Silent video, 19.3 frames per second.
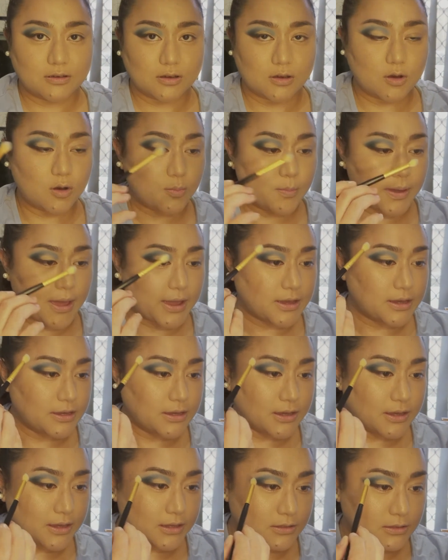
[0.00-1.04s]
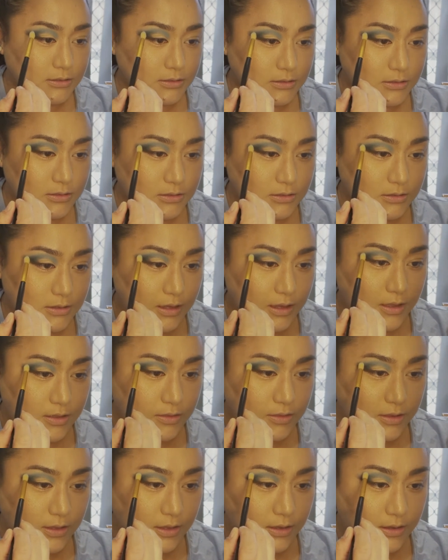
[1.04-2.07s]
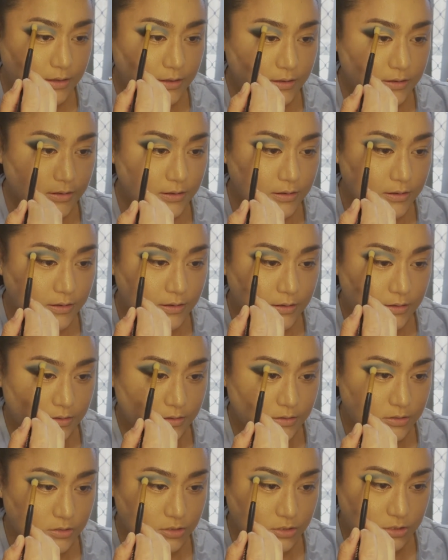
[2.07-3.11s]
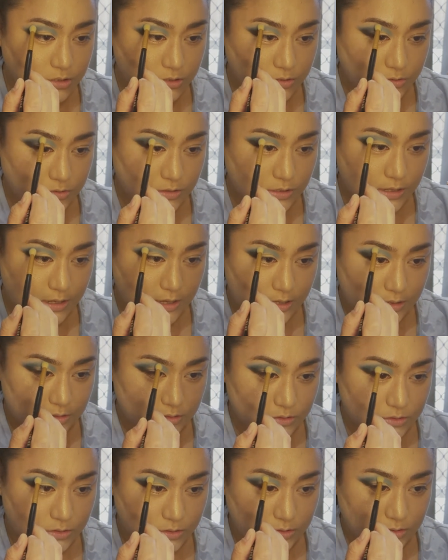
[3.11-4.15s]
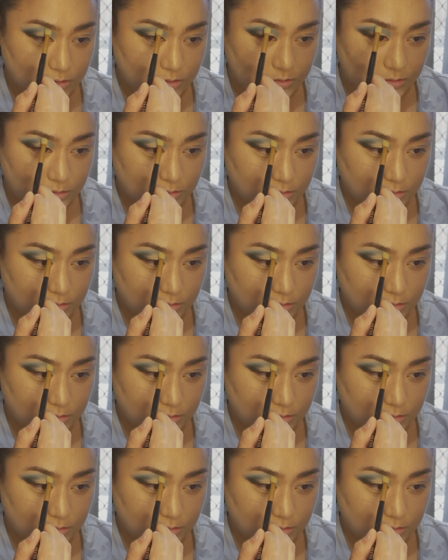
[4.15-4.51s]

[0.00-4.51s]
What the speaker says: go back again and then just do the edge.